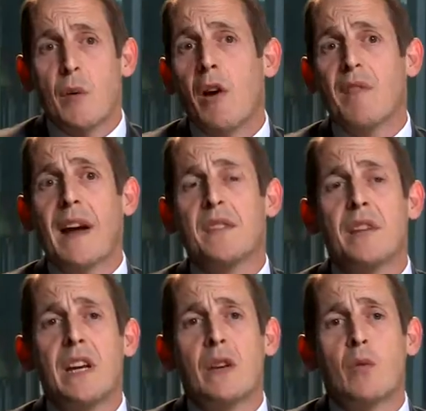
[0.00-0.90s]
our
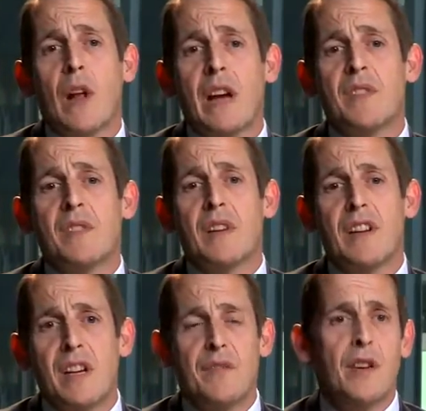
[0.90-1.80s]
vaccine will have a
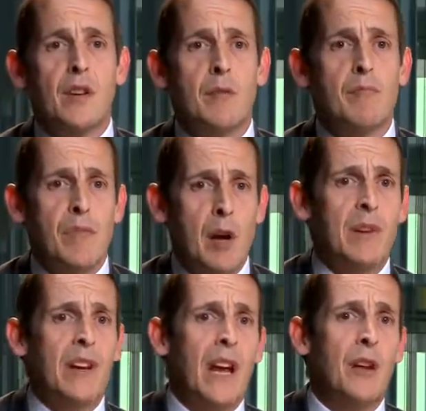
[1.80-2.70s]
significant
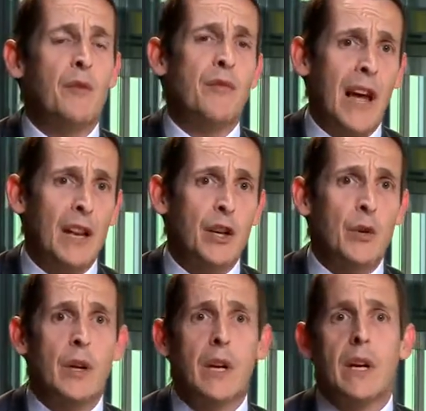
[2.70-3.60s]
public health value,